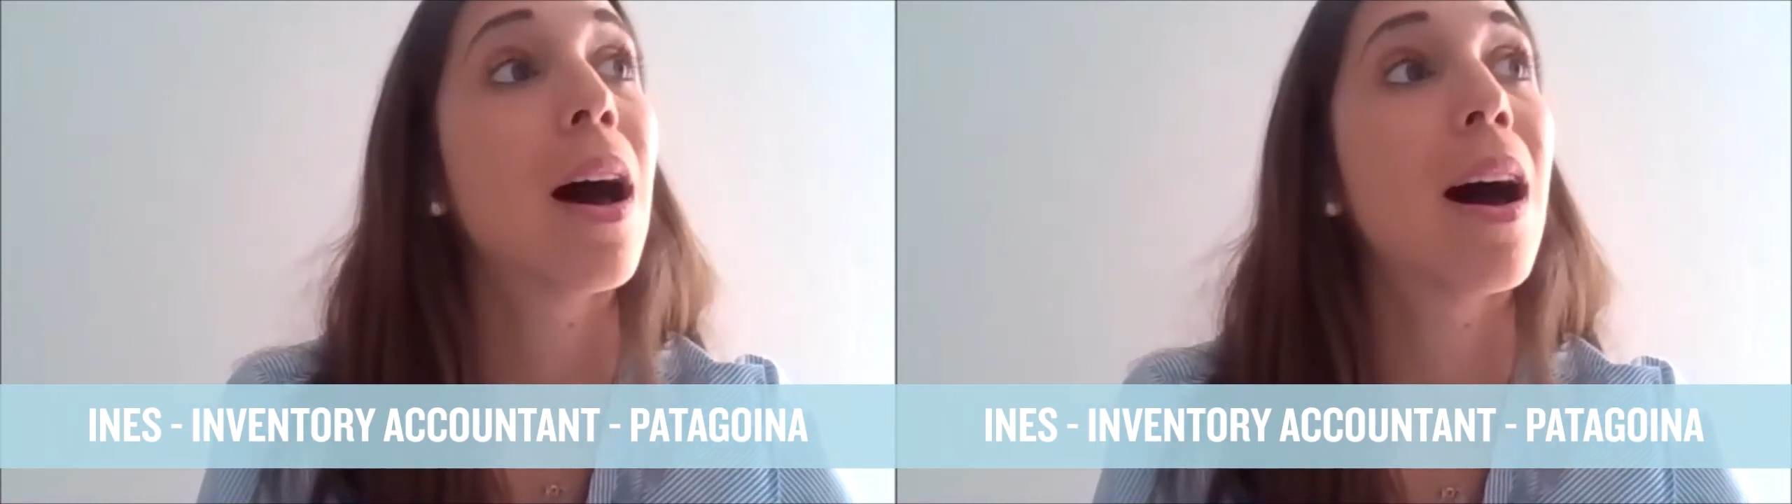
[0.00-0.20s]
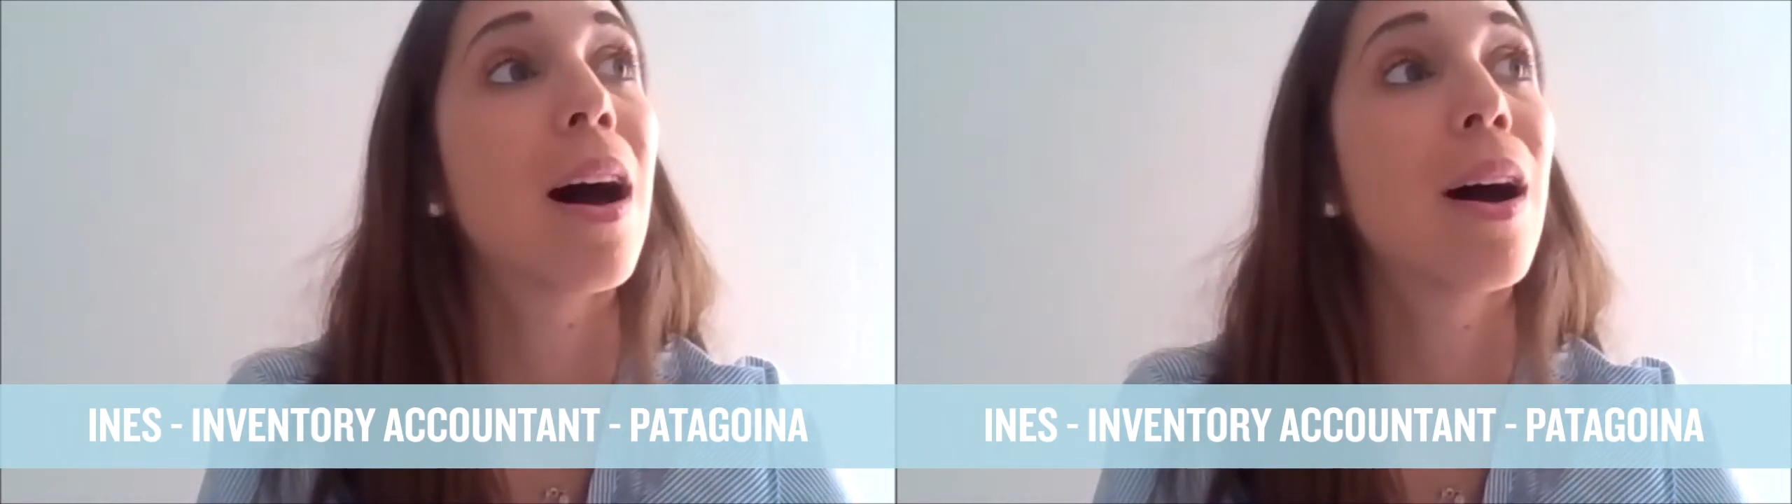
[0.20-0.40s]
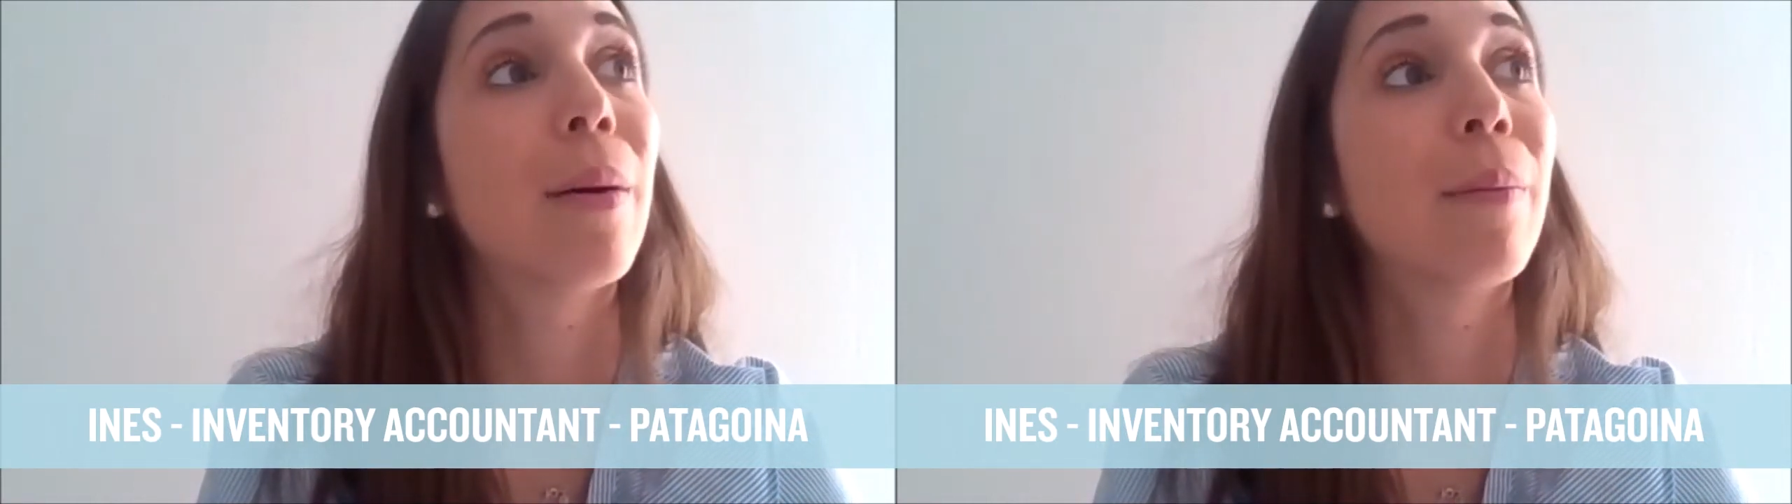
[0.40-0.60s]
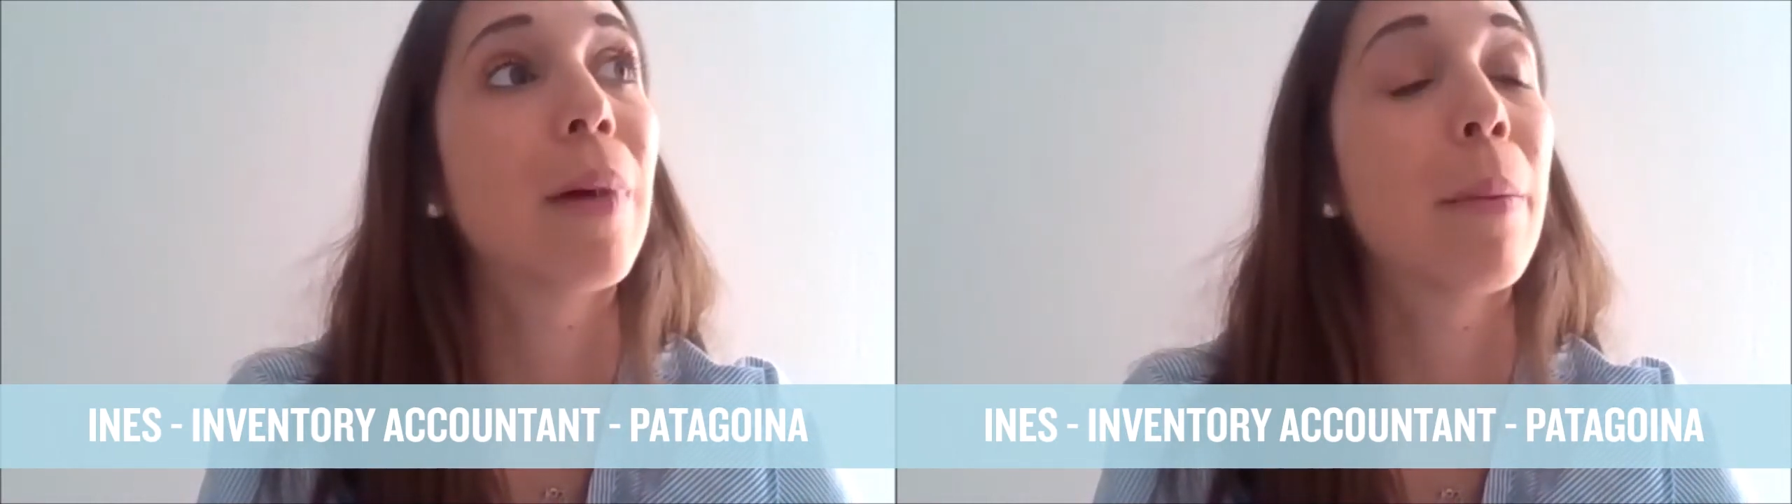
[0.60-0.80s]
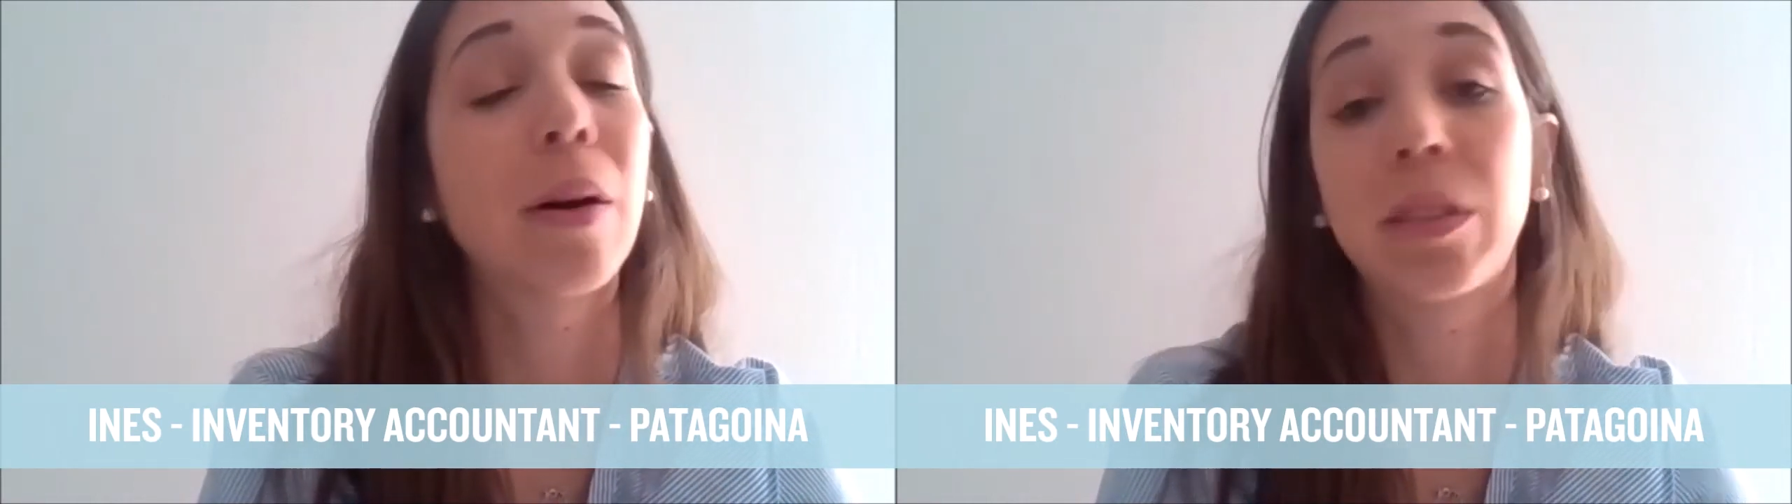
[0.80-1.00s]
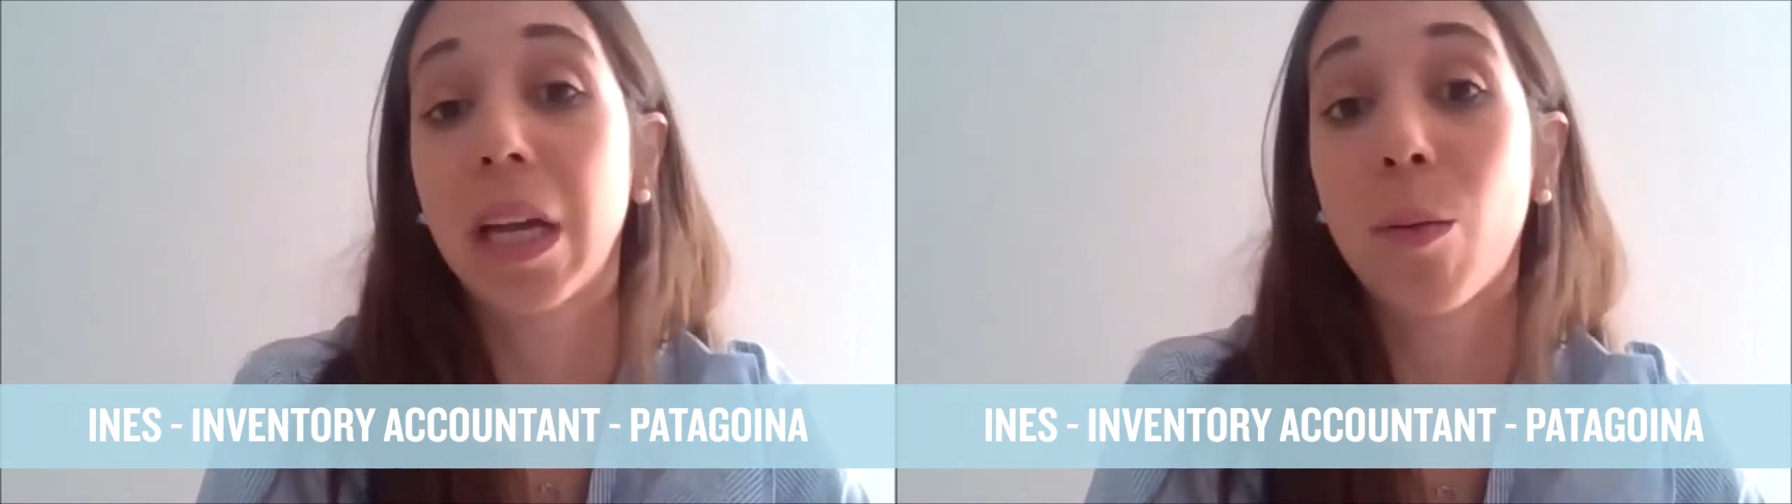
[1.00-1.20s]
about,